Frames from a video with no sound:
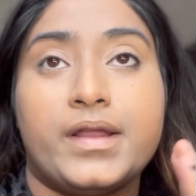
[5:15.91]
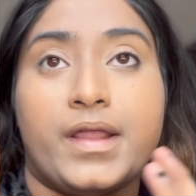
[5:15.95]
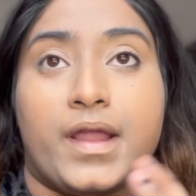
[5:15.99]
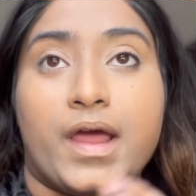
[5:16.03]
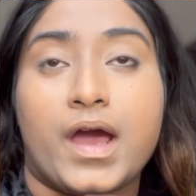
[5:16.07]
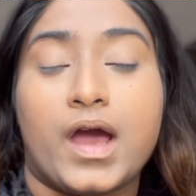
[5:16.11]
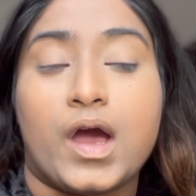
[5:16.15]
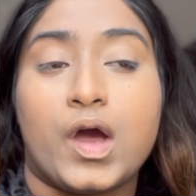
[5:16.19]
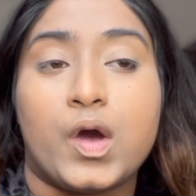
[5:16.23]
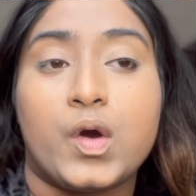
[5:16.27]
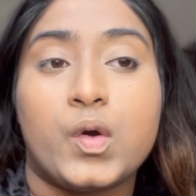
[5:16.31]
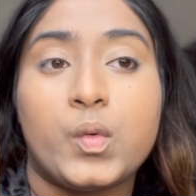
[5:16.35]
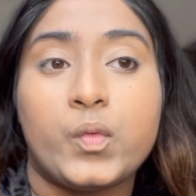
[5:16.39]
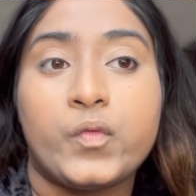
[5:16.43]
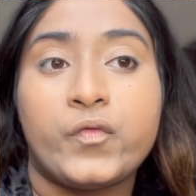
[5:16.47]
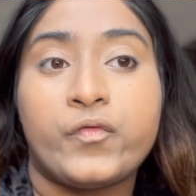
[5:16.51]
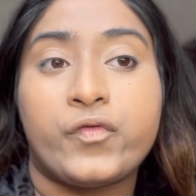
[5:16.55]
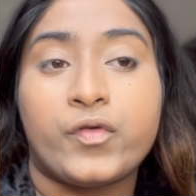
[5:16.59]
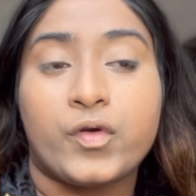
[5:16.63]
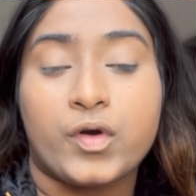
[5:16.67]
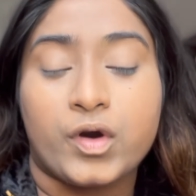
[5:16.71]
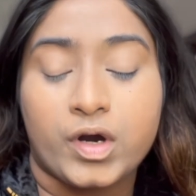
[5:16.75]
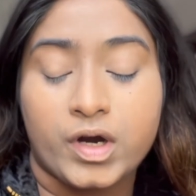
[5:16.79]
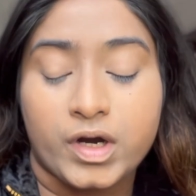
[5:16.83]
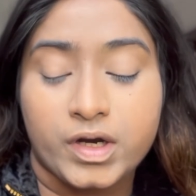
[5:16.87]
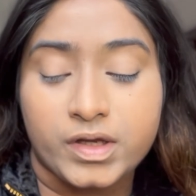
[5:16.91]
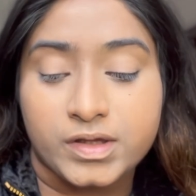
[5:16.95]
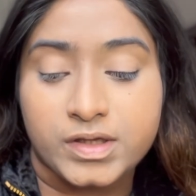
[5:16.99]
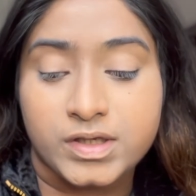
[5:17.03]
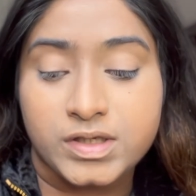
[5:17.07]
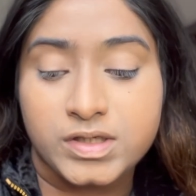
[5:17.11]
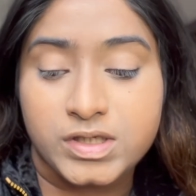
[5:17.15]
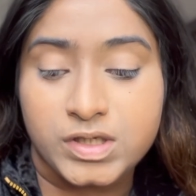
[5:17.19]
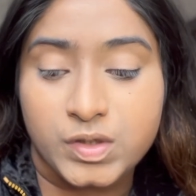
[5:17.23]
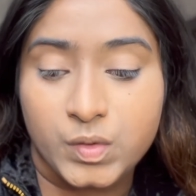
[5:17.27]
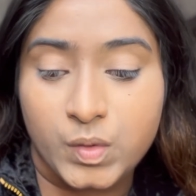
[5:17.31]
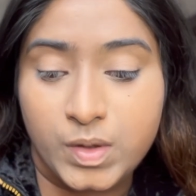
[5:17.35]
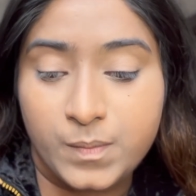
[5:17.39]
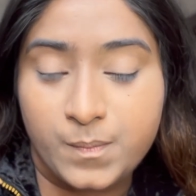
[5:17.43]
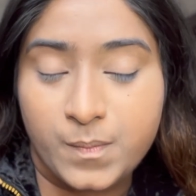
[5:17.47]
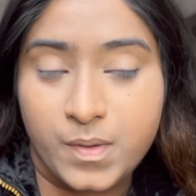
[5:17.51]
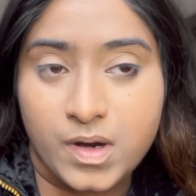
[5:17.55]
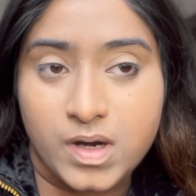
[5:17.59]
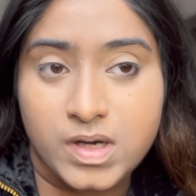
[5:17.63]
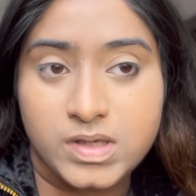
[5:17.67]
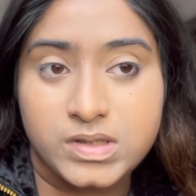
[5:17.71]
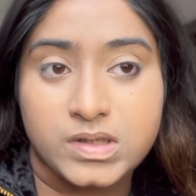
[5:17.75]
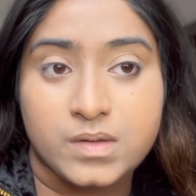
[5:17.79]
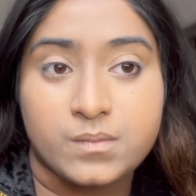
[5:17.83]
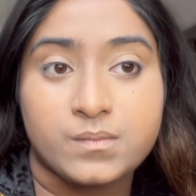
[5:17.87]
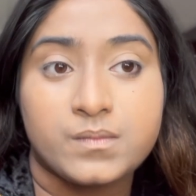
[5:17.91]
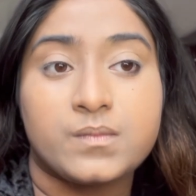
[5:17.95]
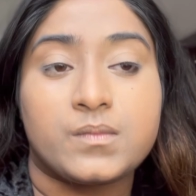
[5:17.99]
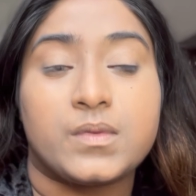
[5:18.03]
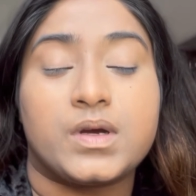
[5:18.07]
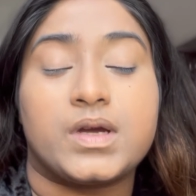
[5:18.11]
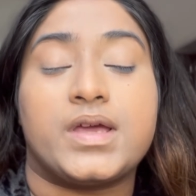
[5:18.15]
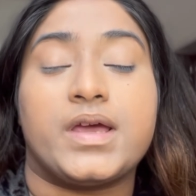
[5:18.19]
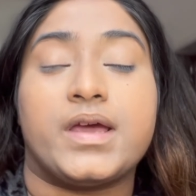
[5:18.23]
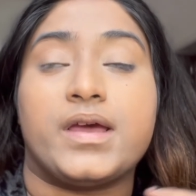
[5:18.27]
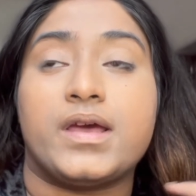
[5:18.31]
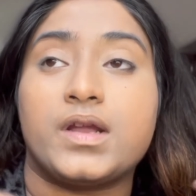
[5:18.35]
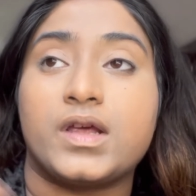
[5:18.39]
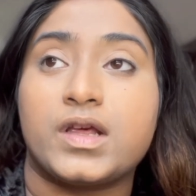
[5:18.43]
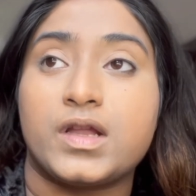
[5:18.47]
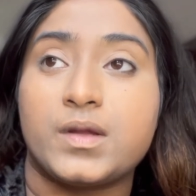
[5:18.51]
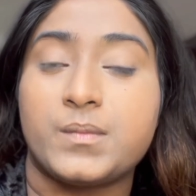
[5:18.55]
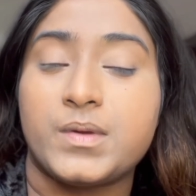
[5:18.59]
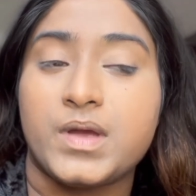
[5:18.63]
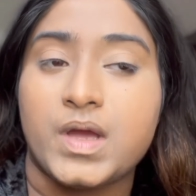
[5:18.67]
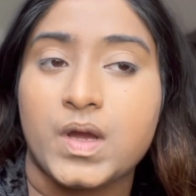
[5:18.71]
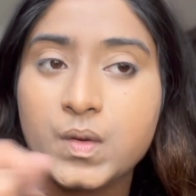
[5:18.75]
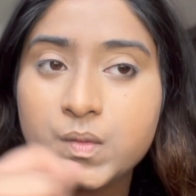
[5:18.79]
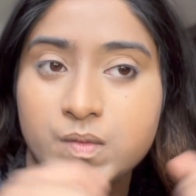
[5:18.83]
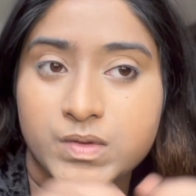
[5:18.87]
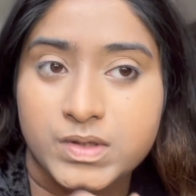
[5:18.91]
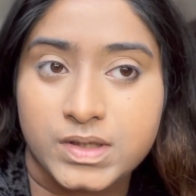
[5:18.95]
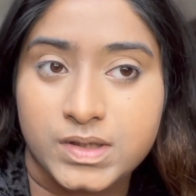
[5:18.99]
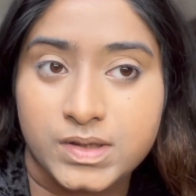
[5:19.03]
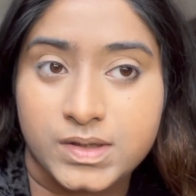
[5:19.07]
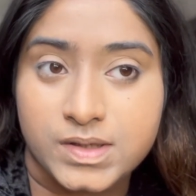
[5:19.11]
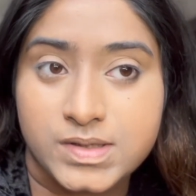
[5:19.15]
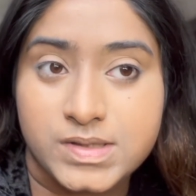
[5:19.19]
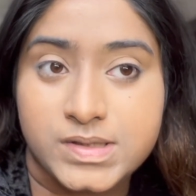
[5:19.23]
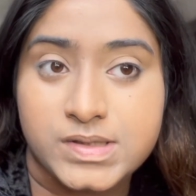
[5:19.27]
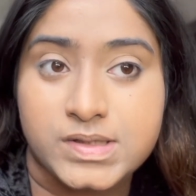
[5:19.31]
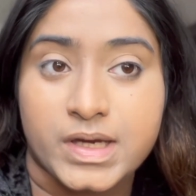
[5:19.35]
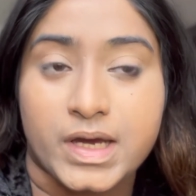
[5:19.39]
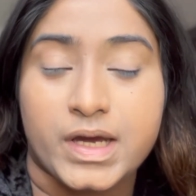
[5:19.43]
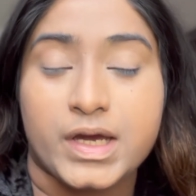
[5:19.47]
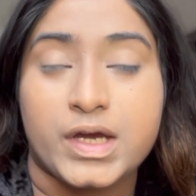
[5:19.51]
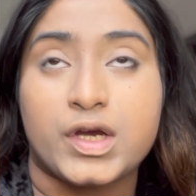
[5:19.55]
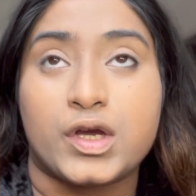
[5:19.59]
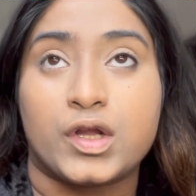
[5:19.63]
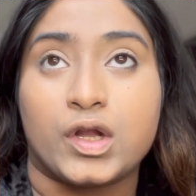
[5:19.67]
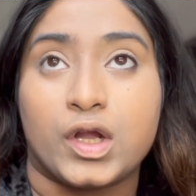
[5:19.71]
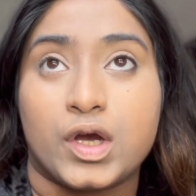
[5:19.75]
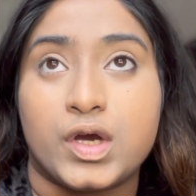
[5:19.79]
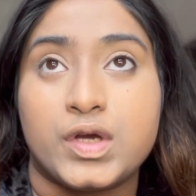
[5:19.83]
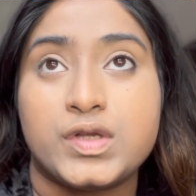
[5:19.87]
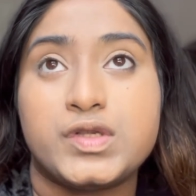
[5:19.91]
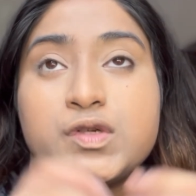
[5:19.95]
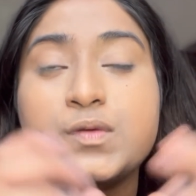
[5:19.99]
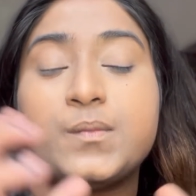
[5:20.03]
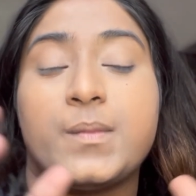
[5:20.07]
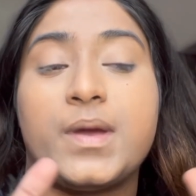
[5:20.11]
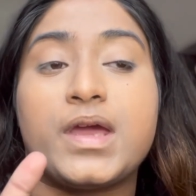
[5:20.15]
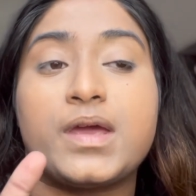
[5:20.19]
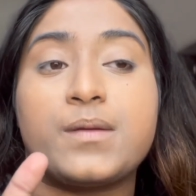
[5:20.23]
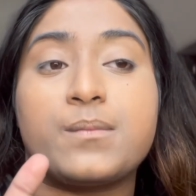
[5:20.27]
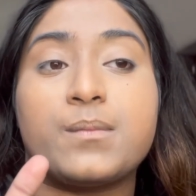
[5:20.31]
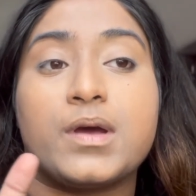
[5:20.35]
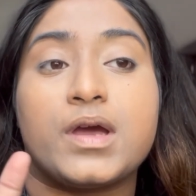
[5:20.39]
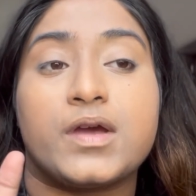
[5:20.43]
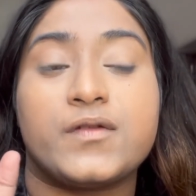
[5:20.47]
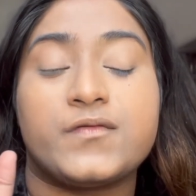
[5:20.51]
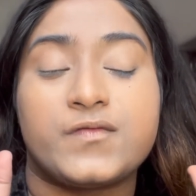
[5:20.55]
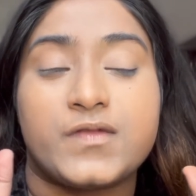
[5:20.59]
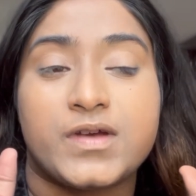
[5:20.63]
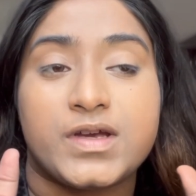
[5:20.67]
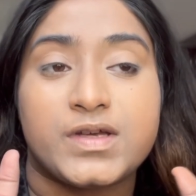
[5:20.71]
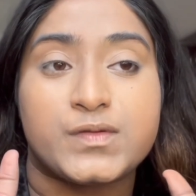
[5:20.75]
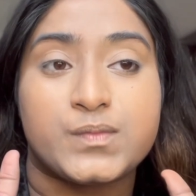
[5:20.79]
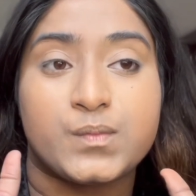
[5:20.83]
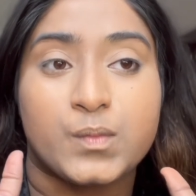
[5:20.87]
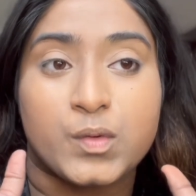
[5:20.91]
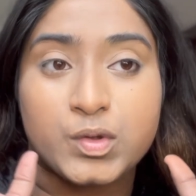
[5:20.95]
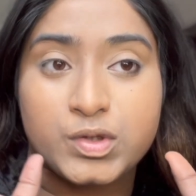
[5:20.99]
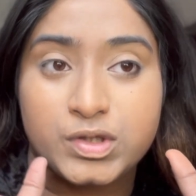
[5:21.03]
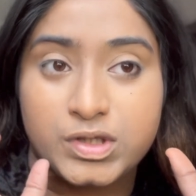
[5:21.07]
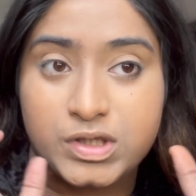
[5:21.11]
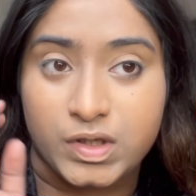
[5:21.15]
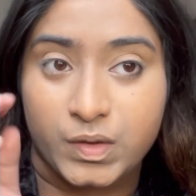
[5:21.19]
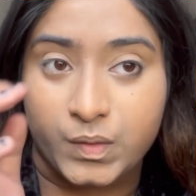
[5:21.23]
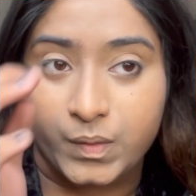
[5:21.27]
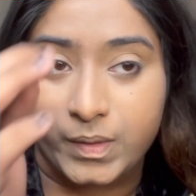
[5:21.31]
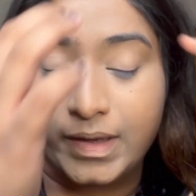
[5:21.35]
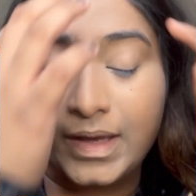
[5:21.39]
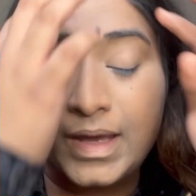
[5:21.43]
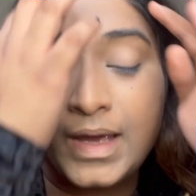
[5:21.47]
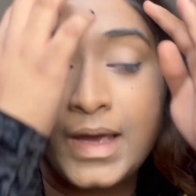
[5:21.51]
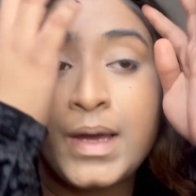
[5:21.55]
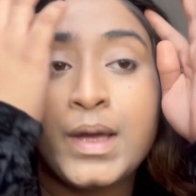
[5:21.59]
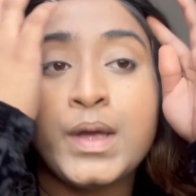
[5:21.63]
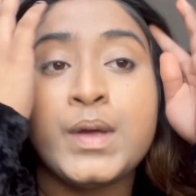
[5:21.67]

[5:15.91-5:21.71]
Now for the dewy part, I'm again gonna be using the Saie Glow to make my face more dewy.